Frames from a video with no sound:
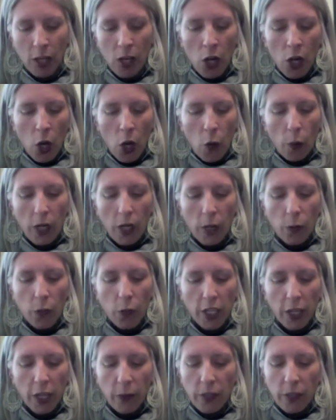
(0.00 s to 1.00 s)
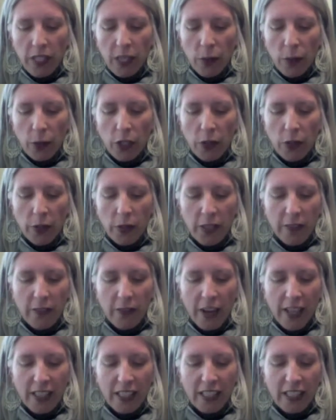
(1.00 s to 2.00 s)
When I'm working with someone who has a
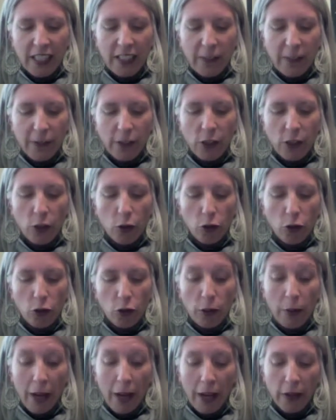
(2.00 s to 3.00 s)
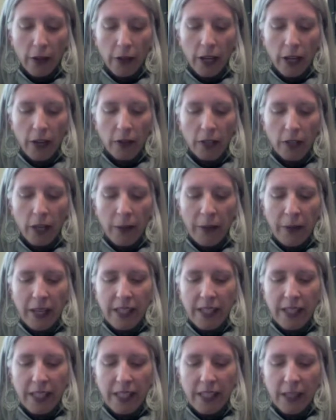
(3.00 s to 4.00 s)
vastly different cultural background, I might
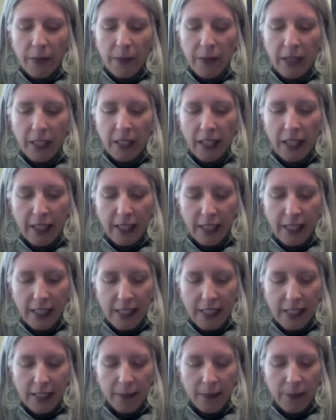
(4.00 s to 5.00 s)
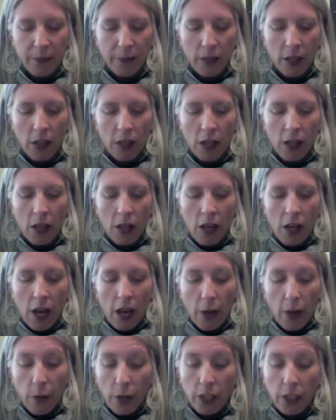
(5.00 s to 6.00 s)
say something like this.
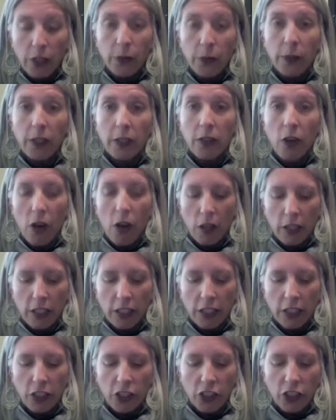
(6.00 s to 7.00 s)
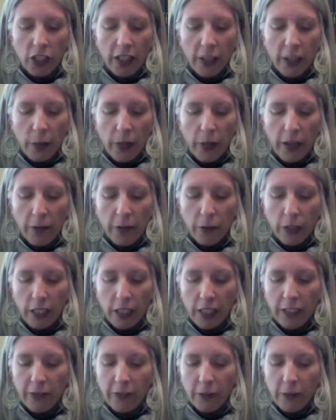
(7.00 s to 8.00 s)
I want to acknowledge that we have
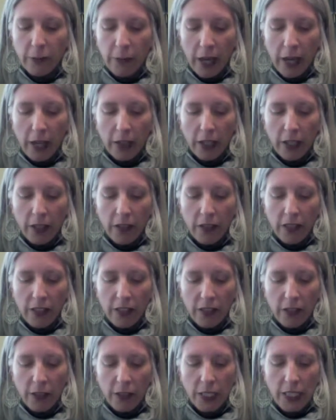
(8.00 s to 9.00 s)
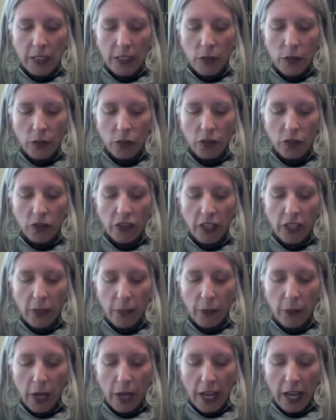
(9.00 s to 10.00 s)
really different backgrounds, histories, cultures, and
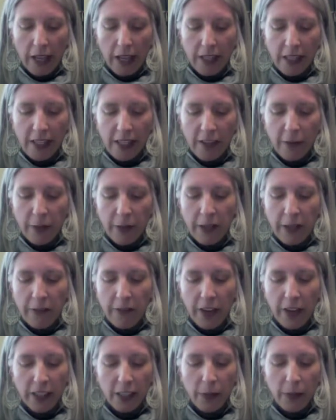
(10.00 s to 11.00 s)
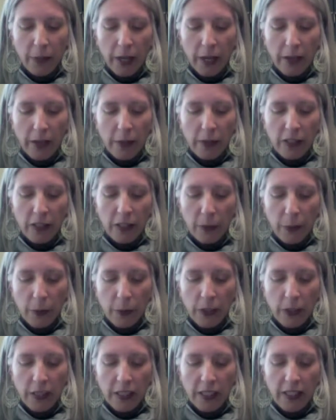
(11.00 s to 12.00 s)
upbringings, and have been affected by those
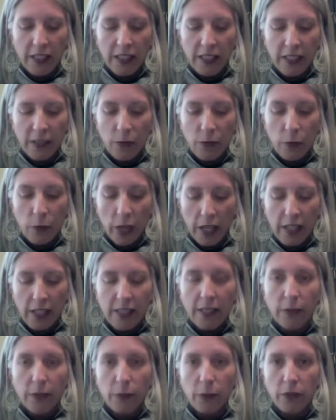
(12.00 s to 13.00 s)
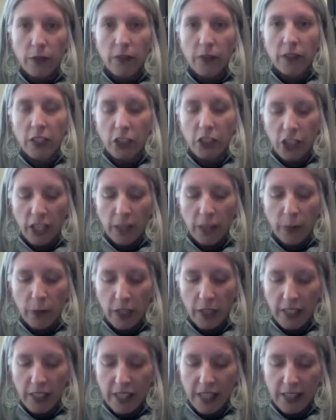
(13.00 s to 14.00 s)
experiences in ways that privilege and
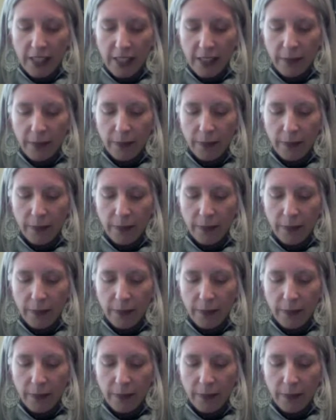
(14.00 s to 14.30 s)
oppress us.